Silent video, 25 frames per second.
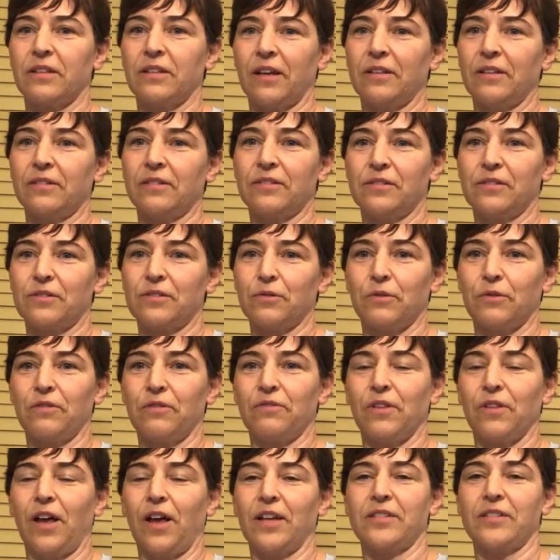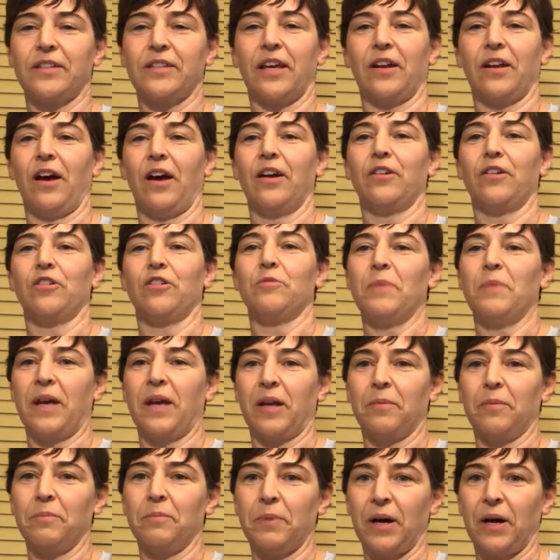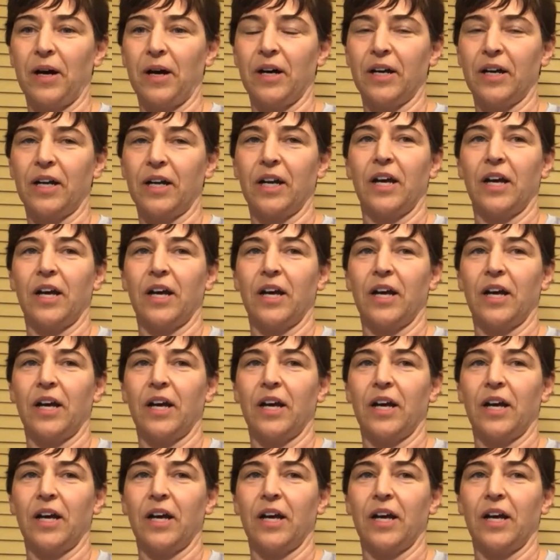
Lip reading: I sort of lost that Ironman bug.